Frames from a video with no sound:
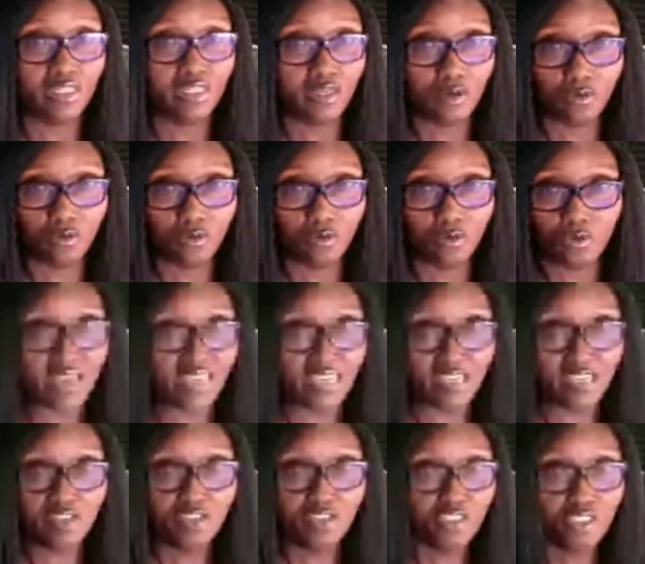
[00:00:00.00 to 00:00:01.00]
really
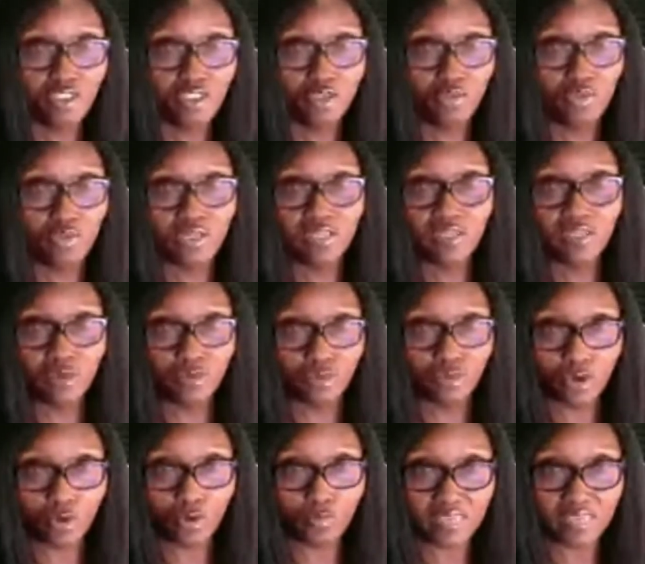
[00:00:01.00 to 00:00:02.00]
don't know my energy. You
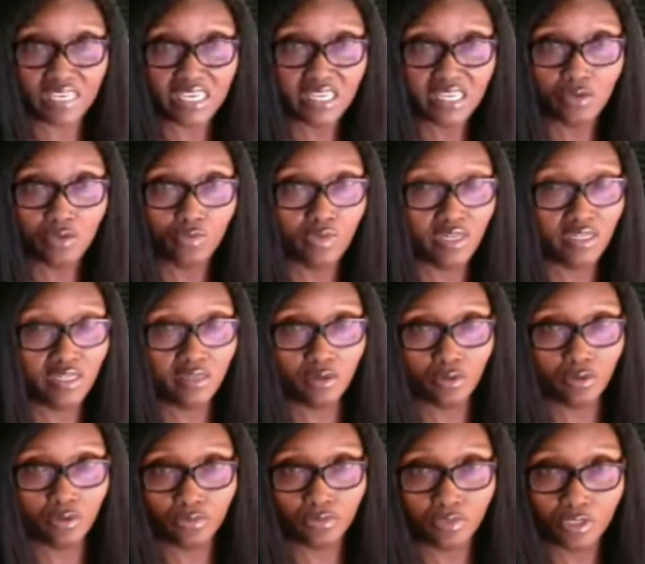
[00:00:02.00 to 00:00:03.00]
really don't know me.
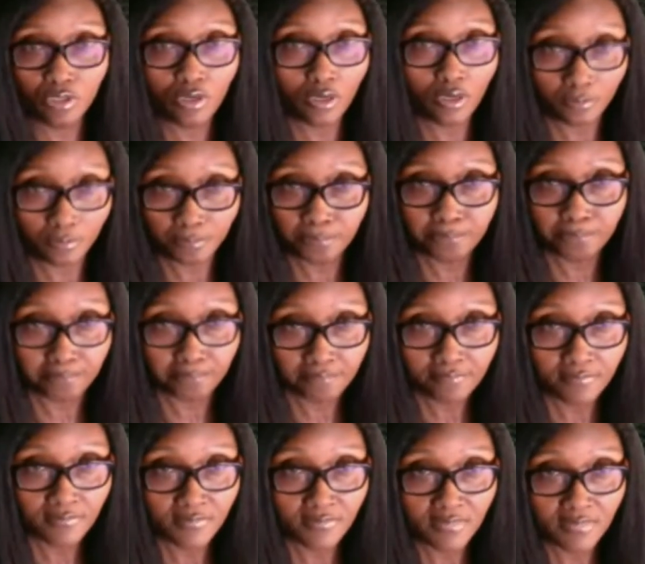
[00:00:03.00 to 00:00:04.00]
You really don't,
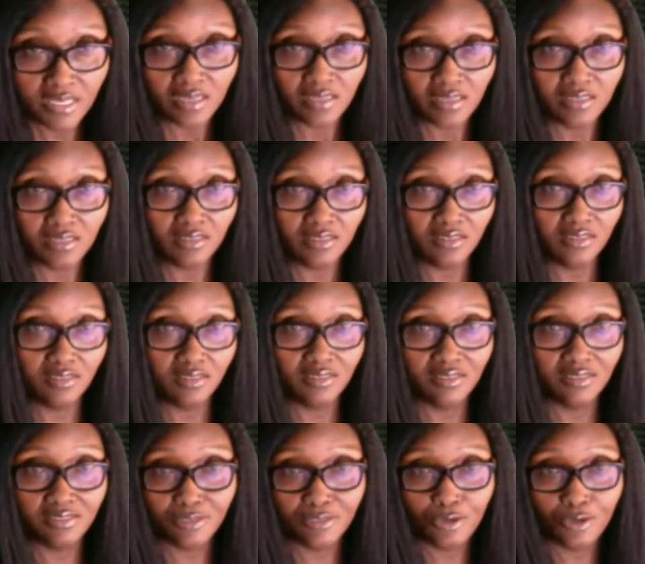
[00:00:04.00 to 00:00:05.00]

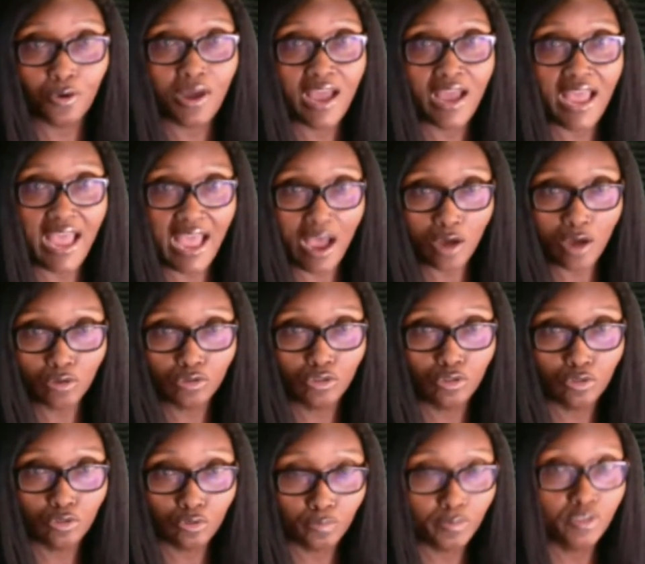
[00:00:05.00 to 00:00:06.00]
know how
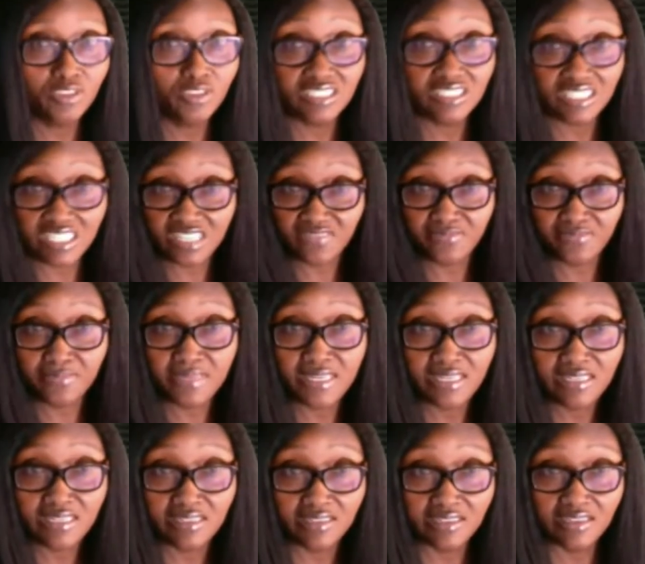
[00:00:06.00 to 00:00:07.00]
to perceive me.